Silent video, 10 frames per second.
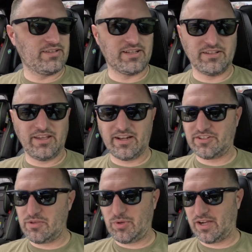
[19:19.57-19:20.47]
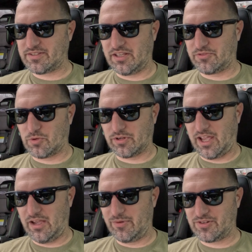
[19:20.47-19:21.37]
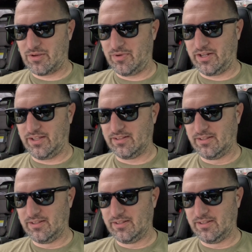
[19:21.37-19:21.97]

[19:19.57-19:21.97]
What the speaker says: He had a GPI stage 4 cam or something in it.